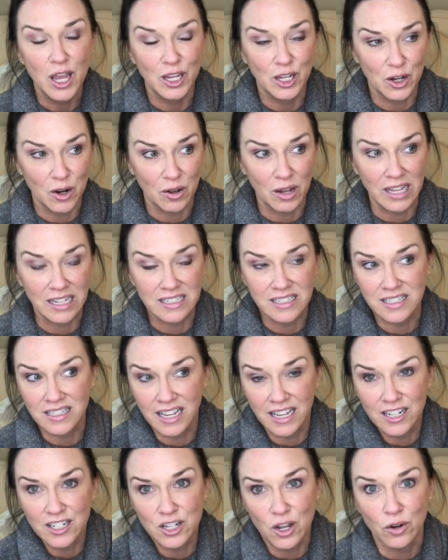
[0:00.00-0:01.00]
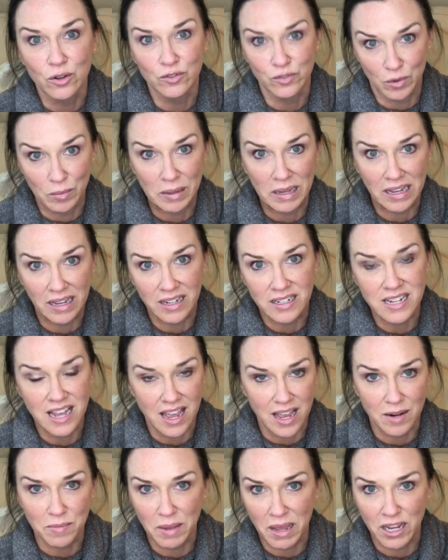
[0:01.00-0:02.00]
you know, like skin tone for me,
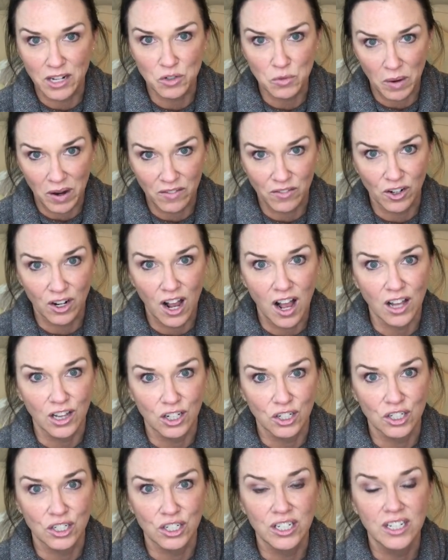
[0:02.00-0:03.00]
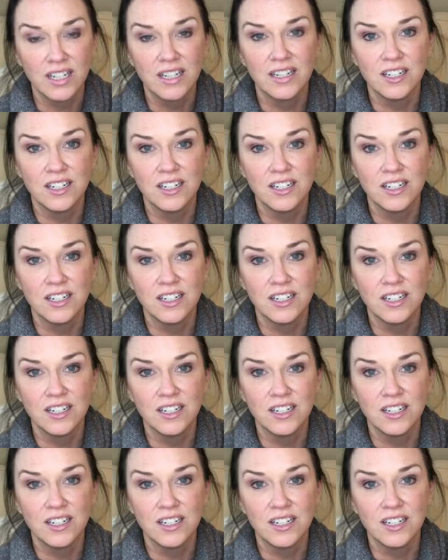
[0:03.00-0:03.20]
tan, beige, whatever colored